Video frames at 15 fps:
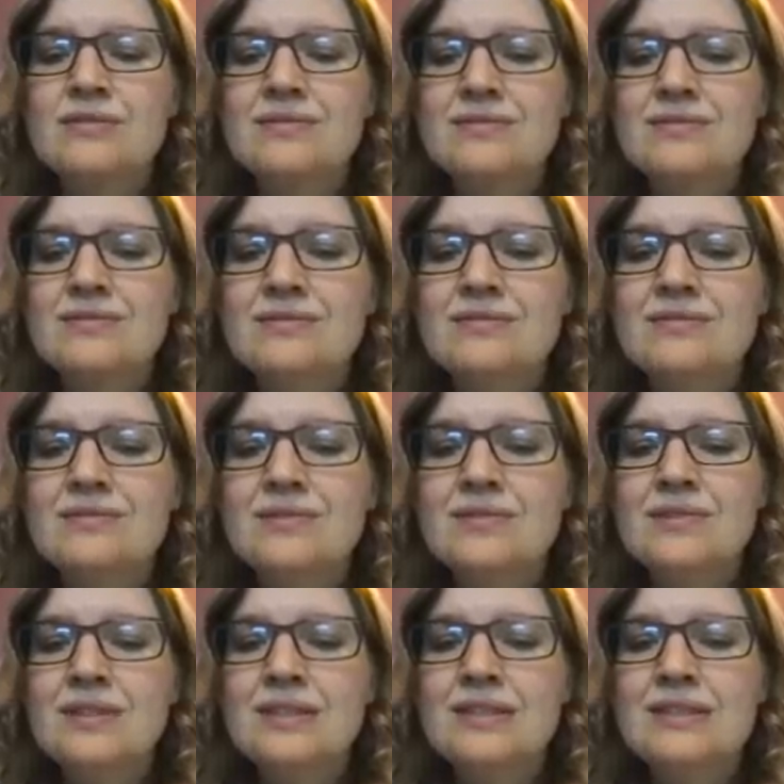
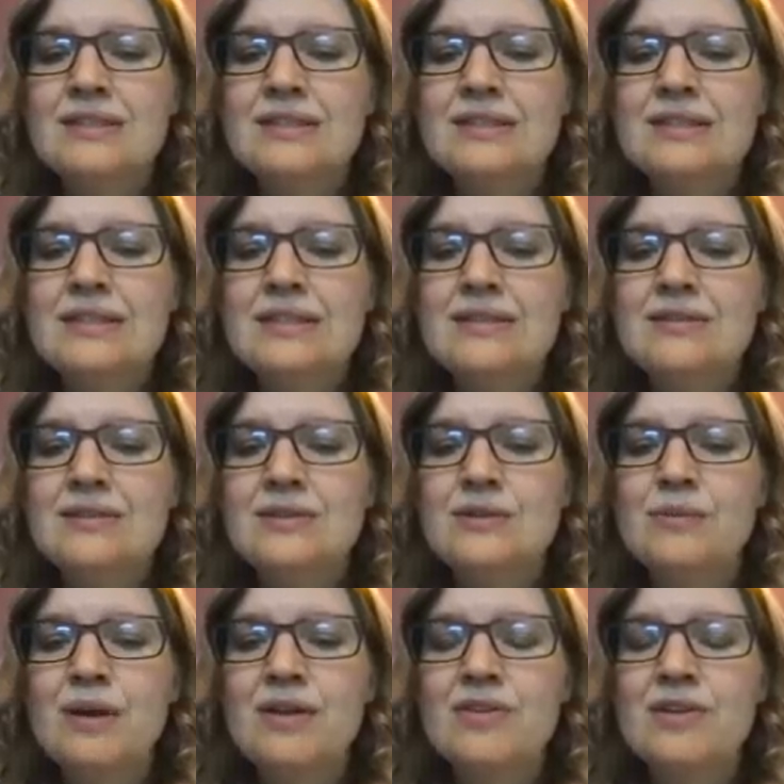I don't know
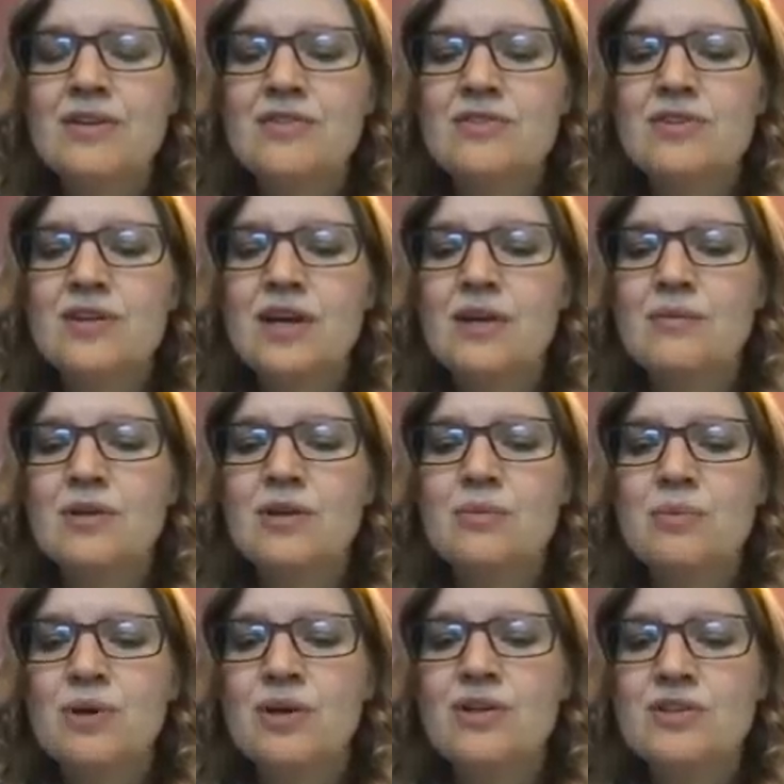about this. I'm going to
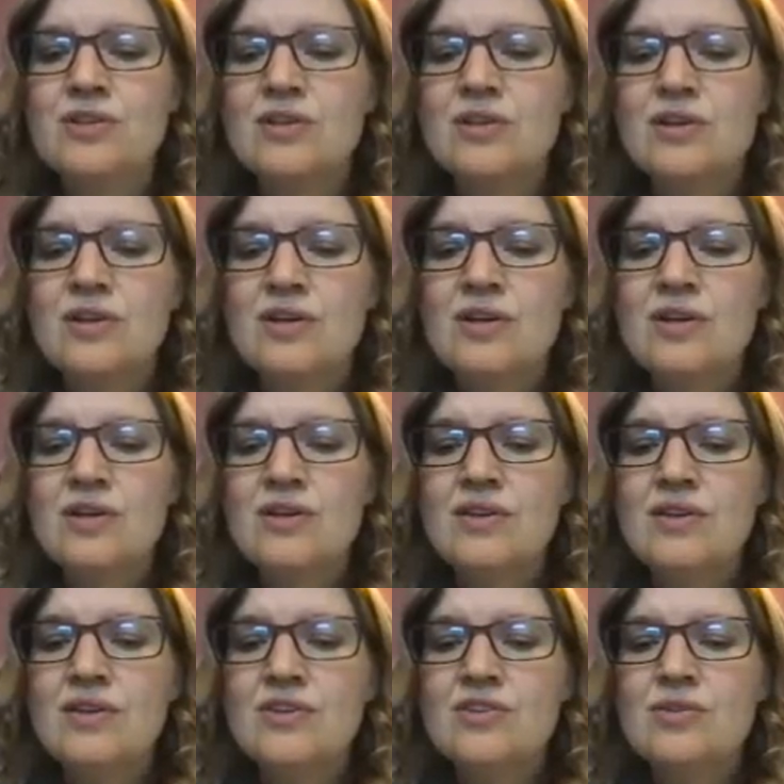put
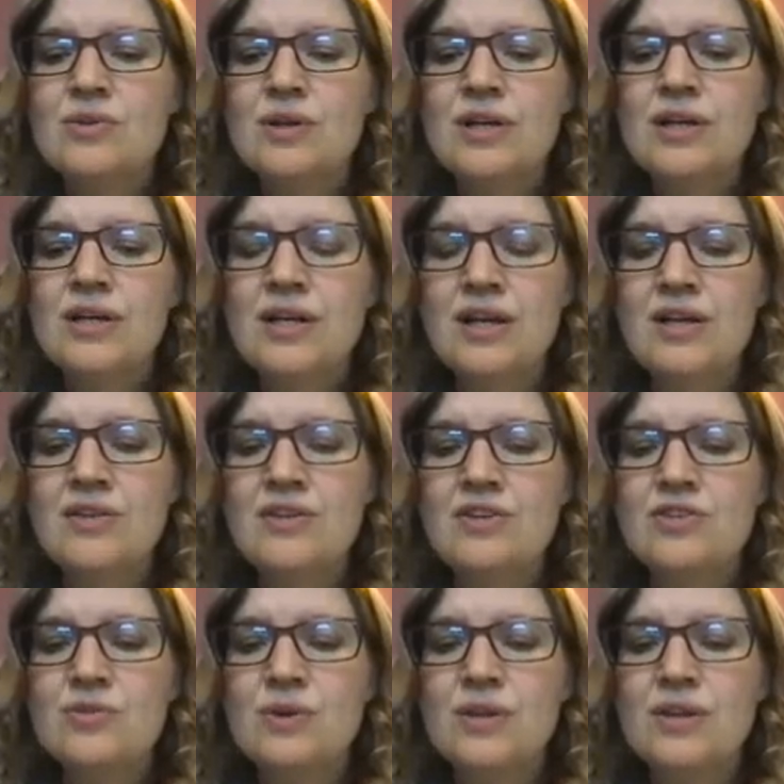this one and
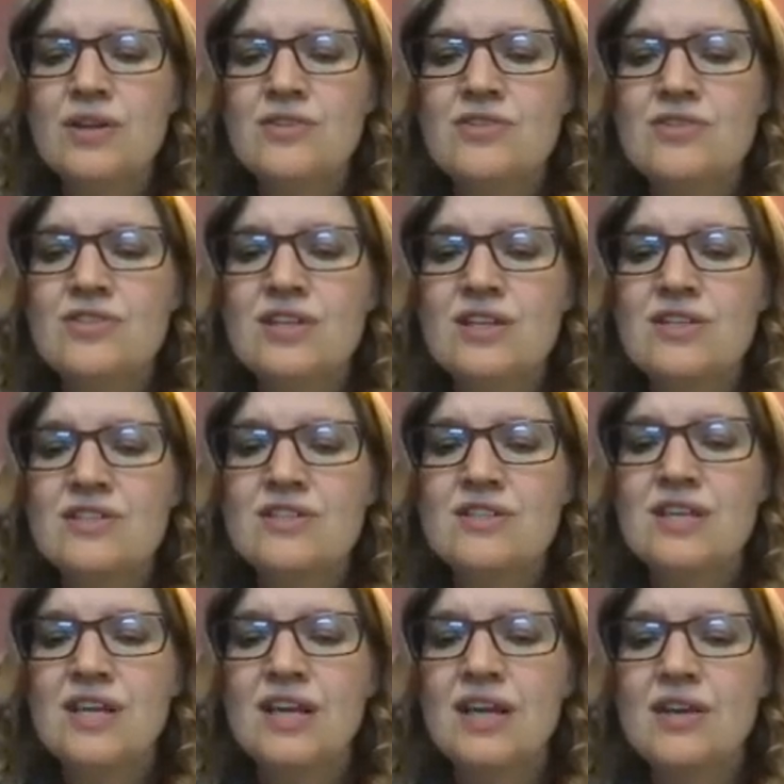this one, that's
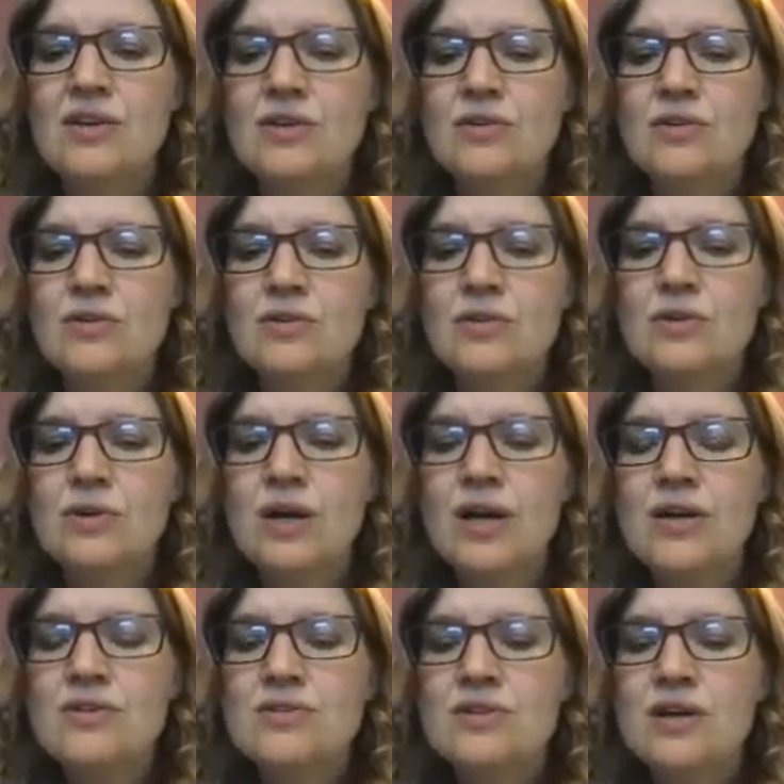16. Ooh,
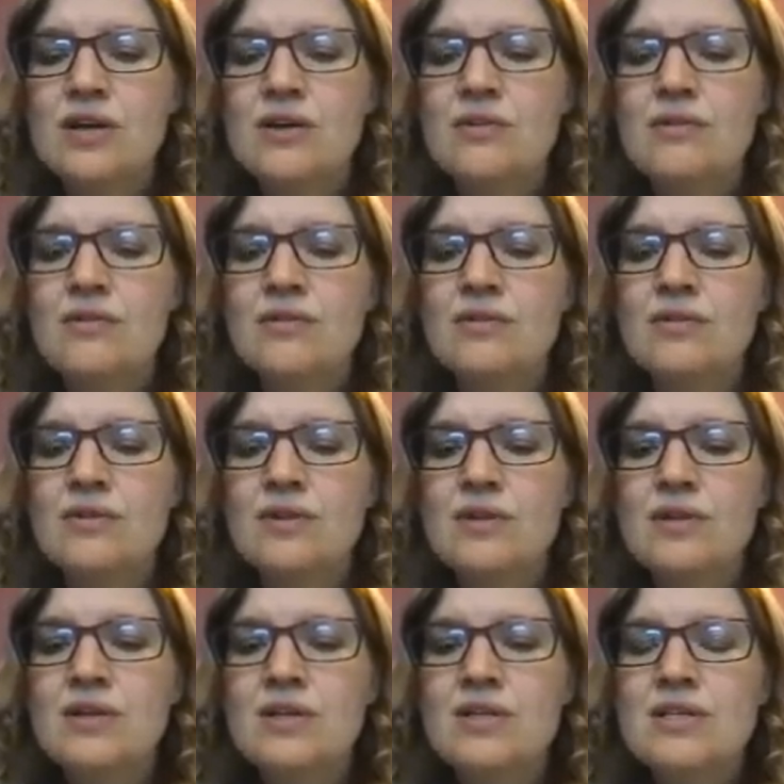guys,
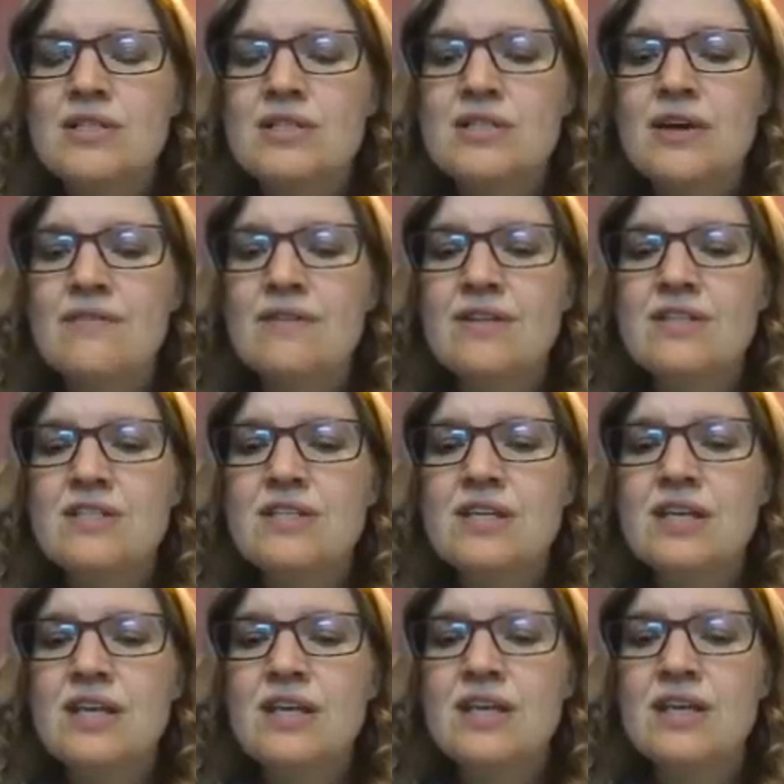
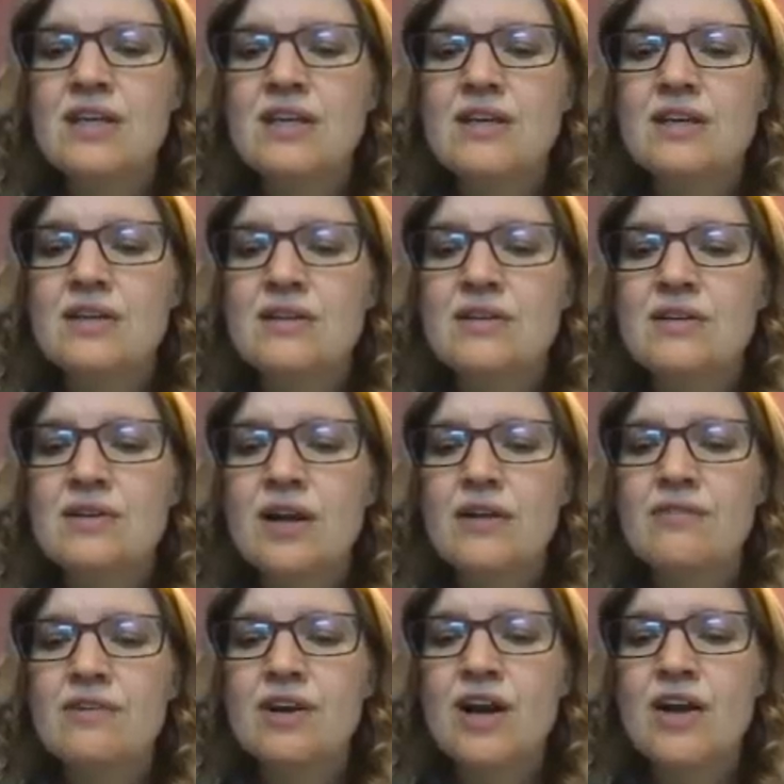17. I
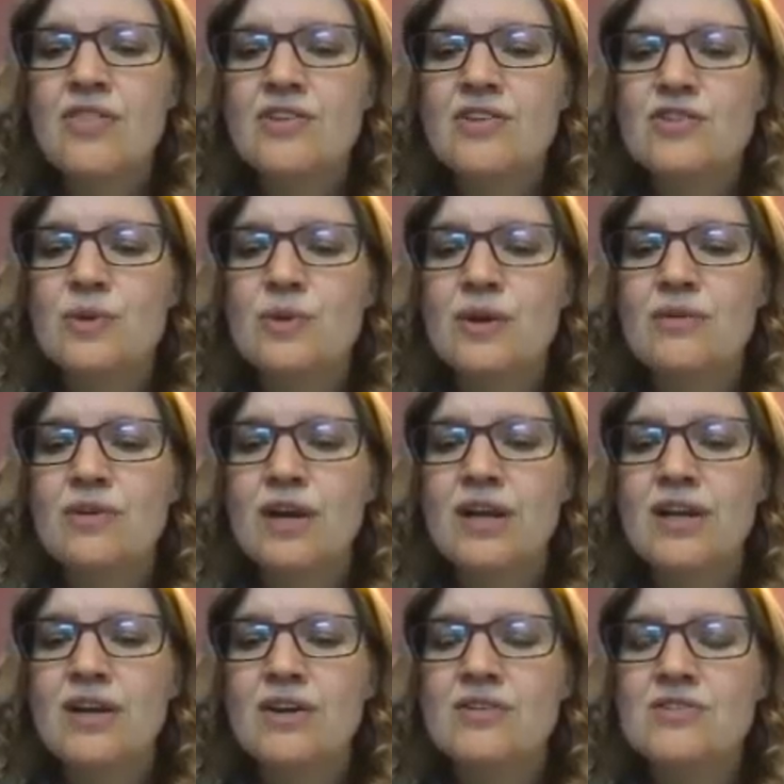forgot this one
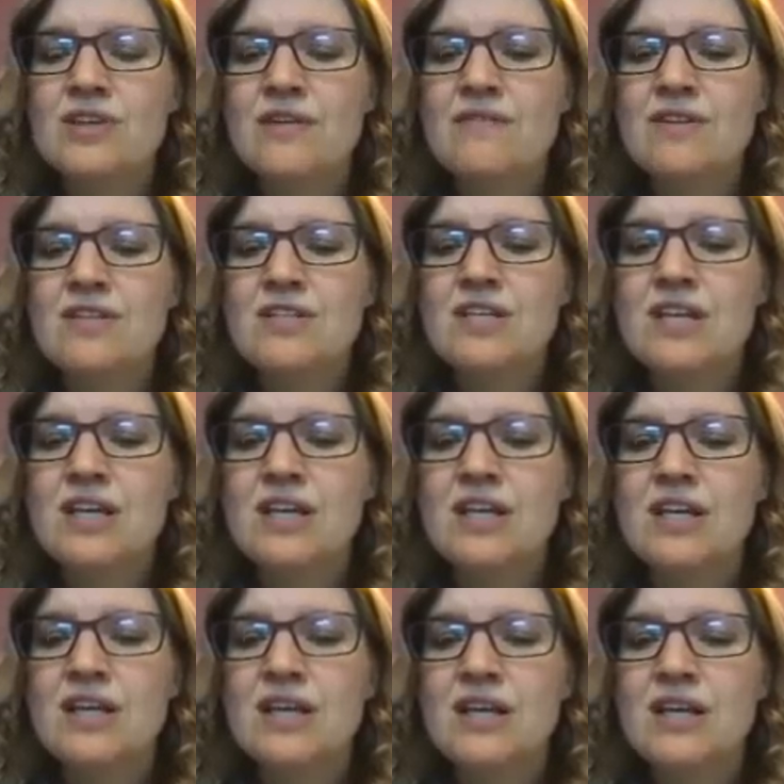right here,
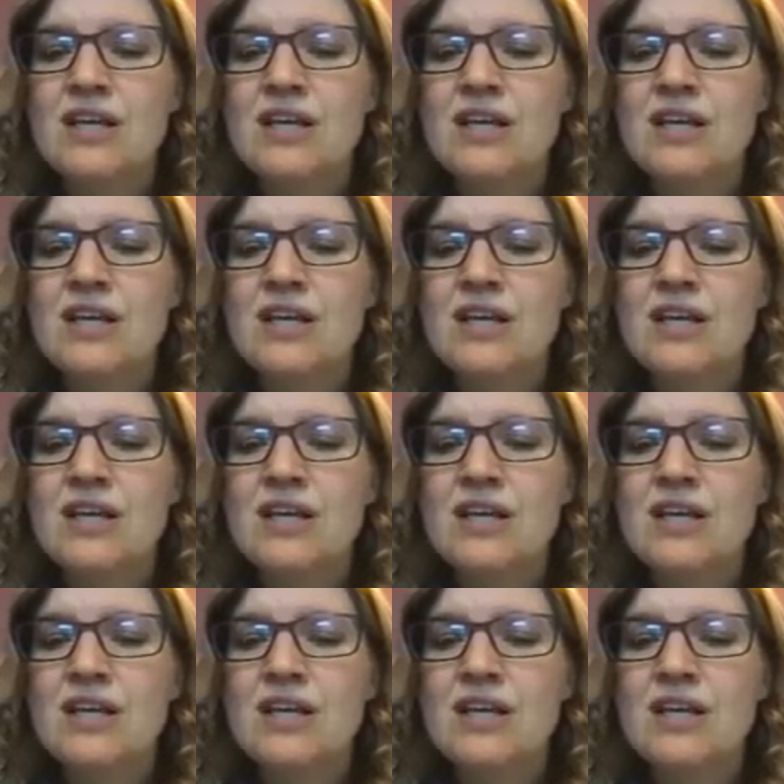17.